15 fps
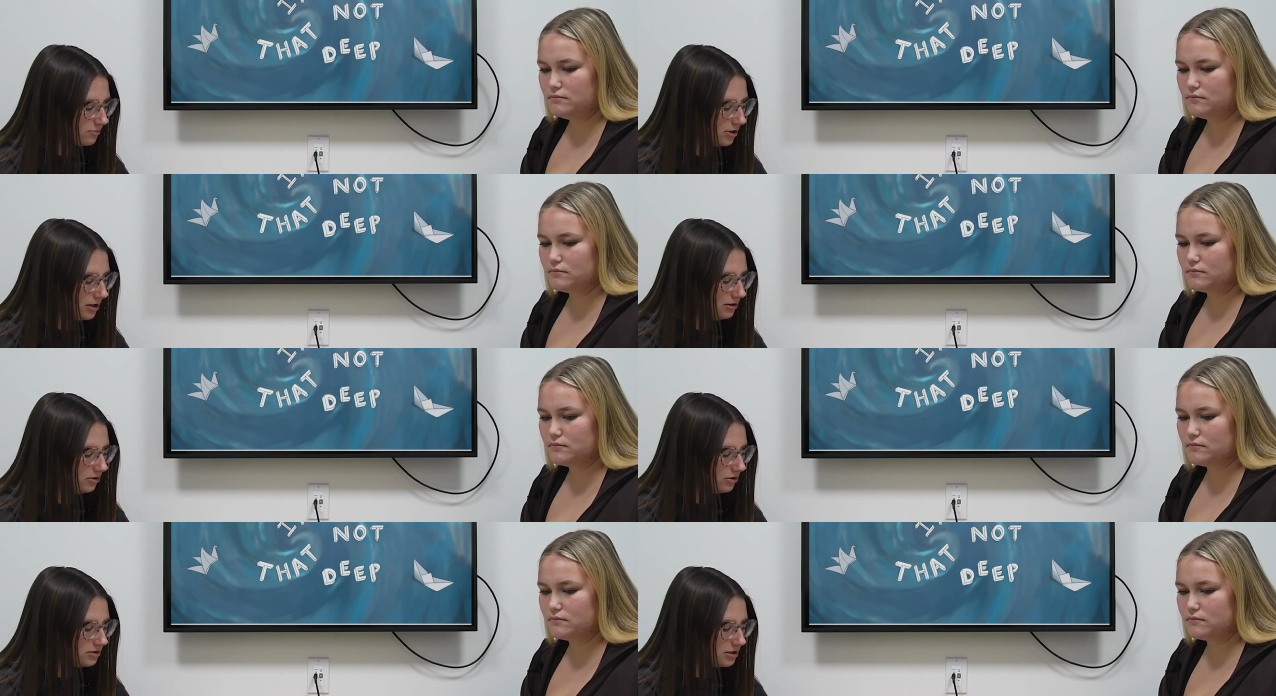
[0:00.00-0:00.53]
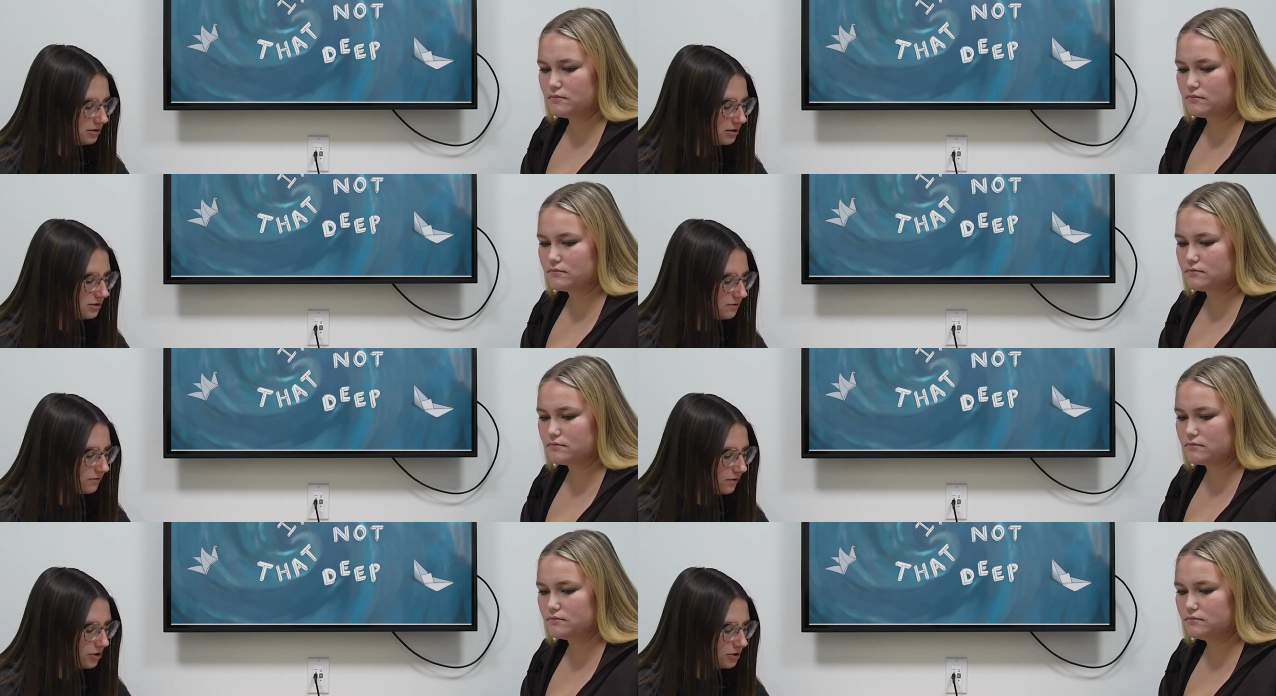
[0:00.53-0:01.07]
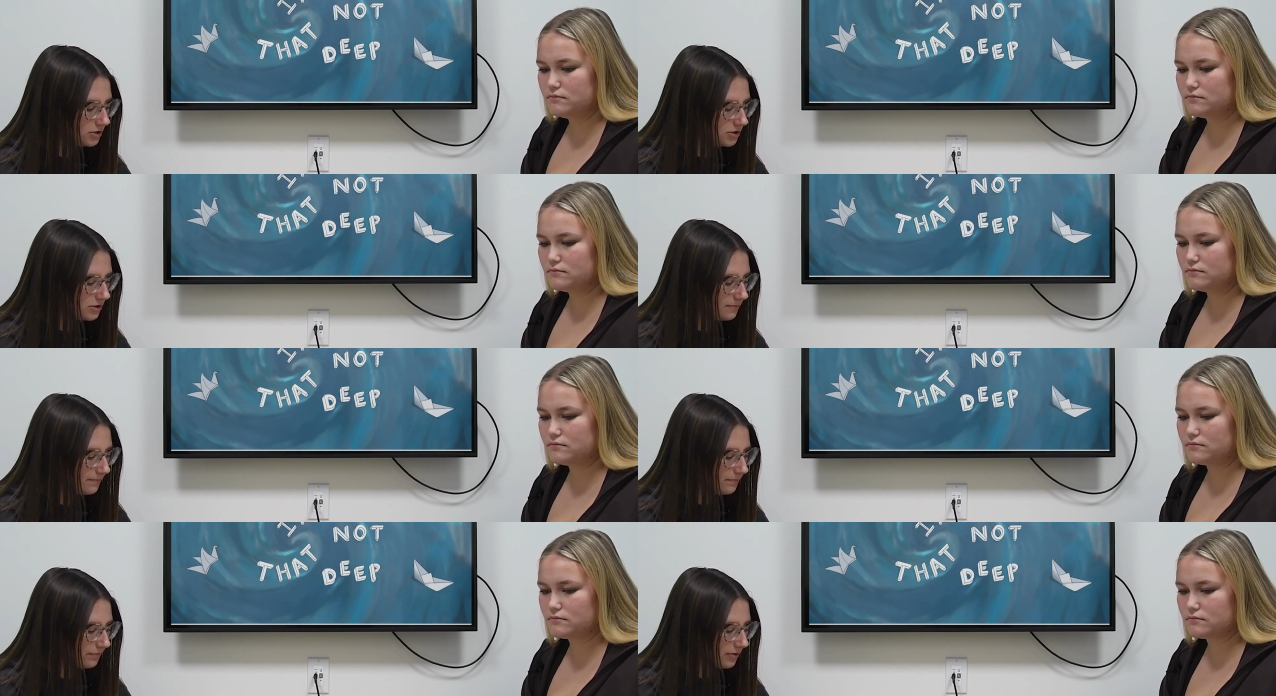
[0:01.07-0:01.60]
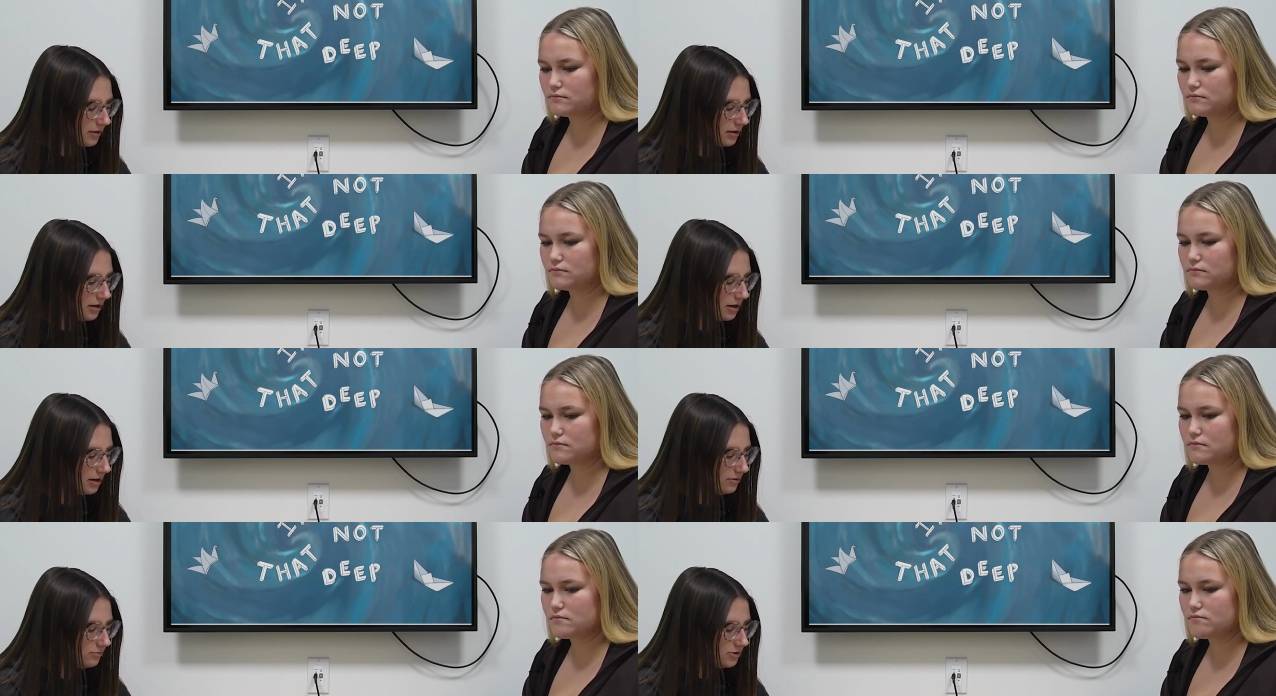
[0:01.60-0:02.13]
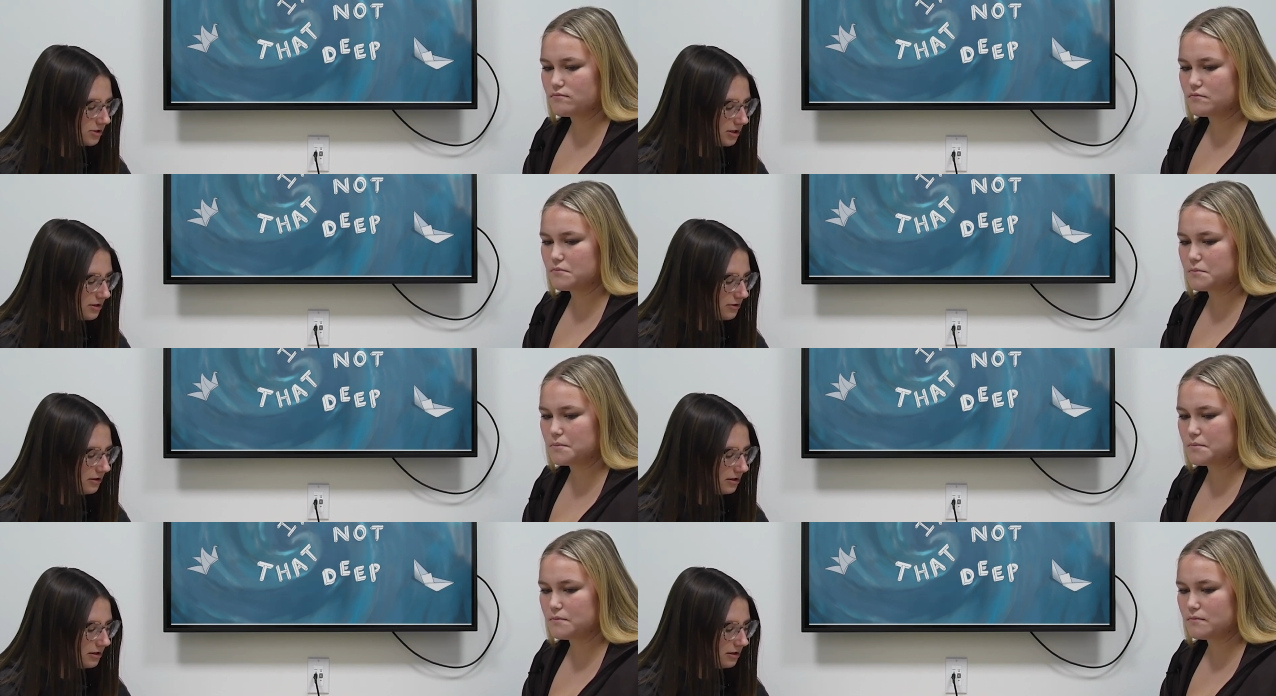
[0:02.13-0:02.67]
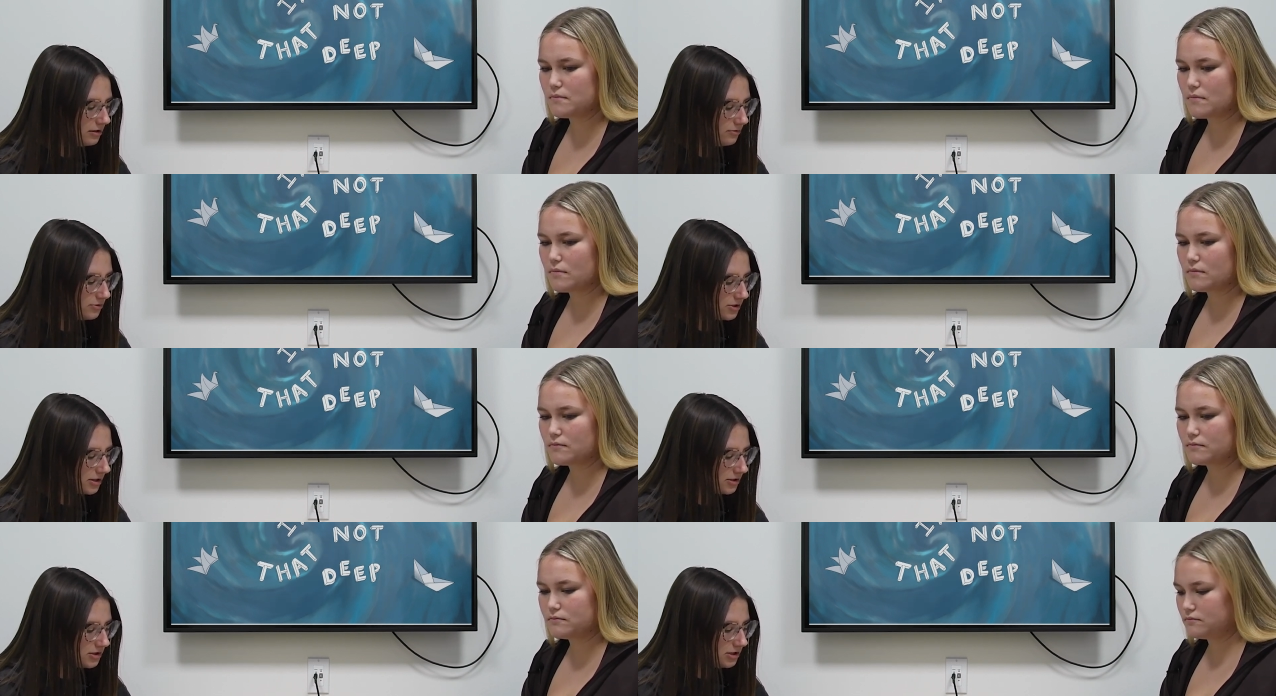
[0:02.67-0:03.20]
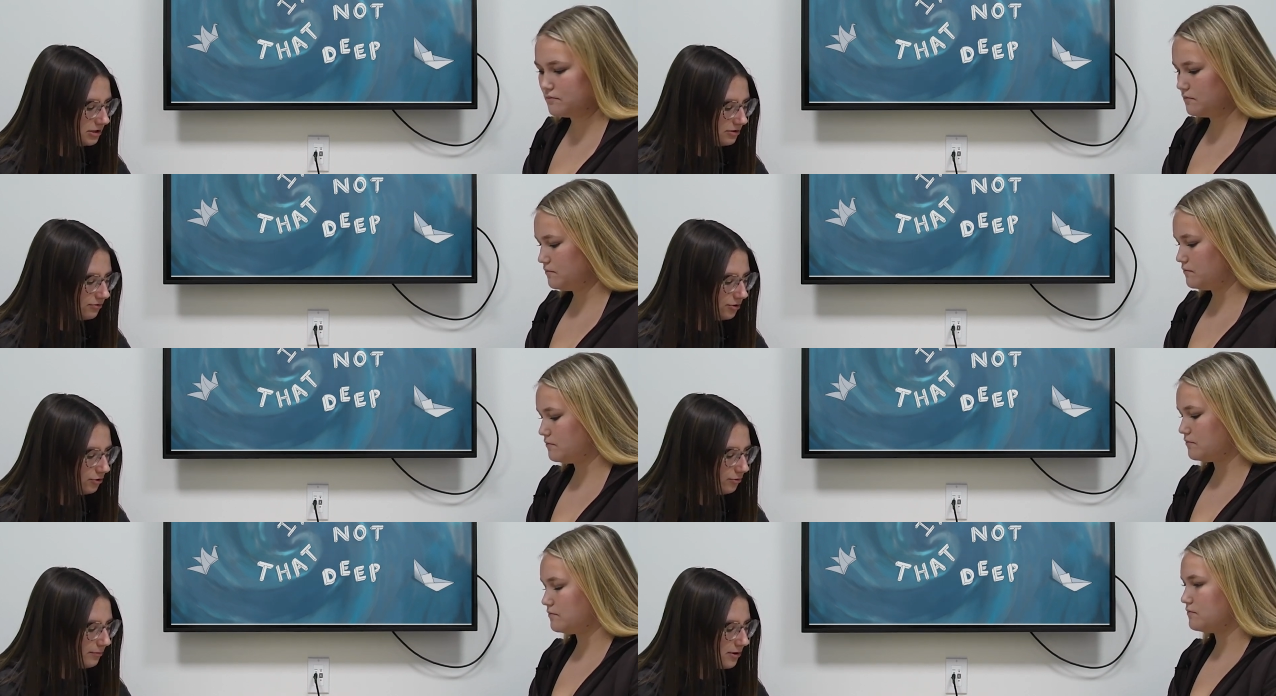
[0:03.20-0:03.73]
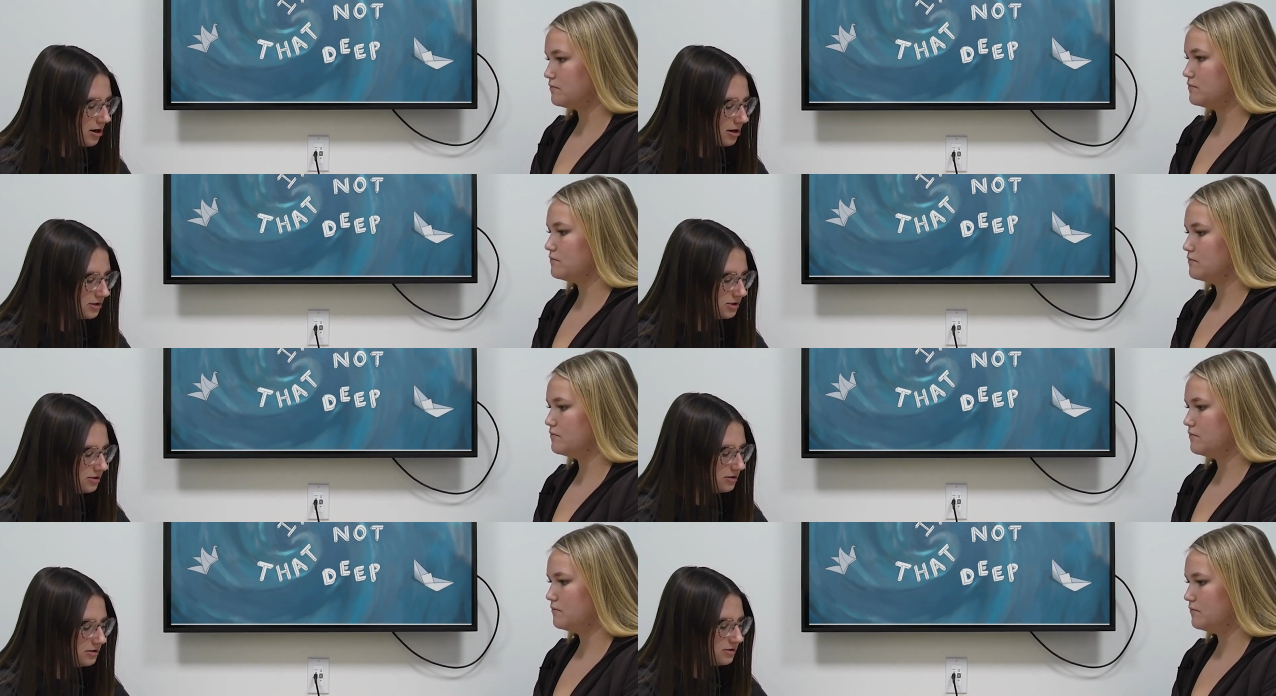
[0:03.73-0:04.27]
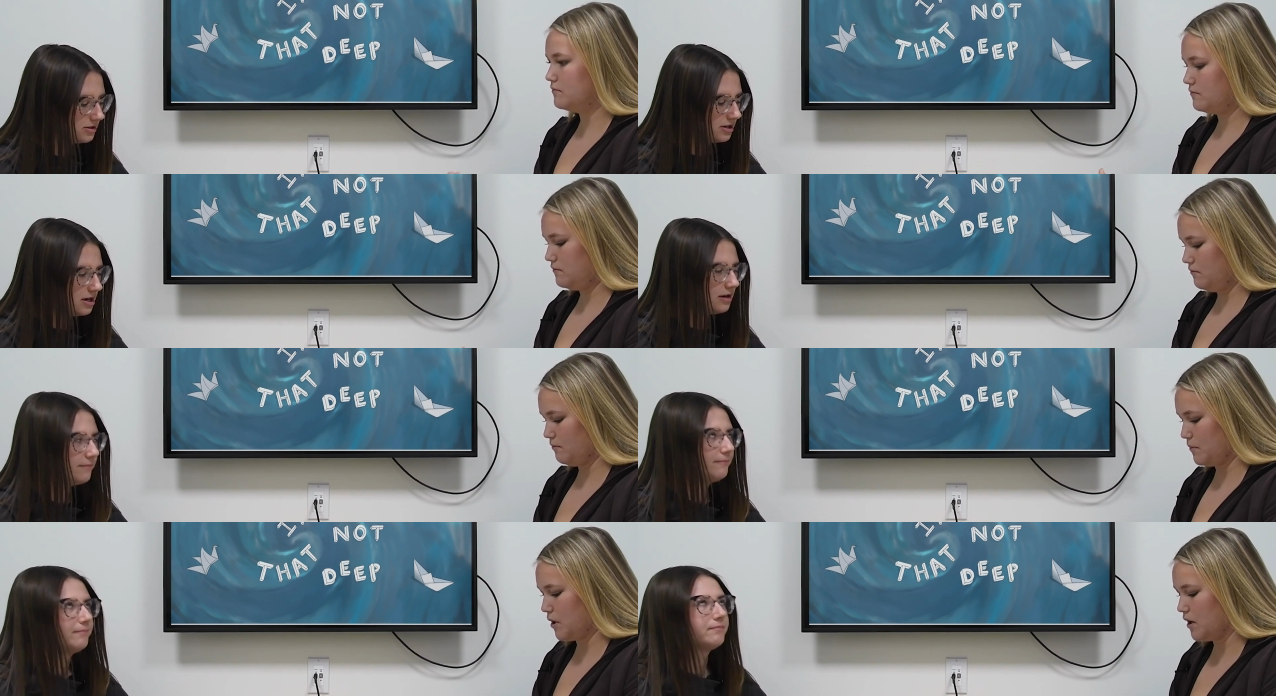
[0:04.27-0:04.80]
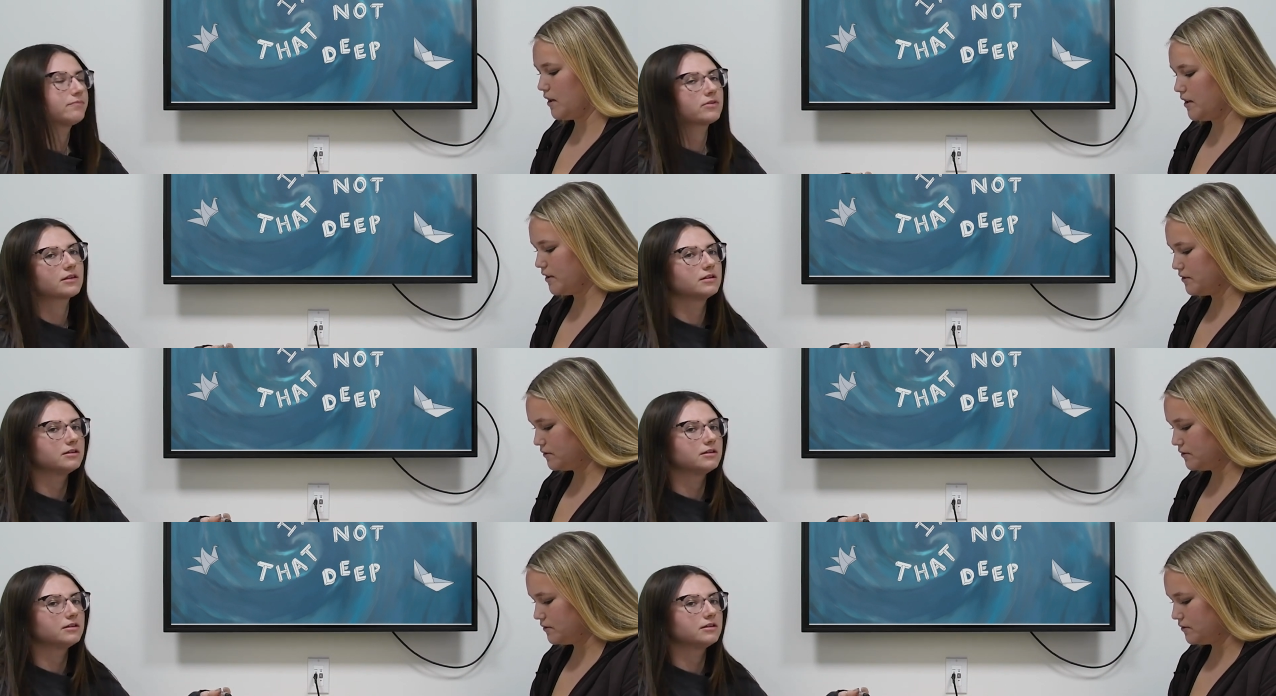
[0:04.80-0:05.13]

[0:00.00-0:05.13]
Speaker 1: When I looked at this first, I was like thinking it was like cereal boxes, like Bruh.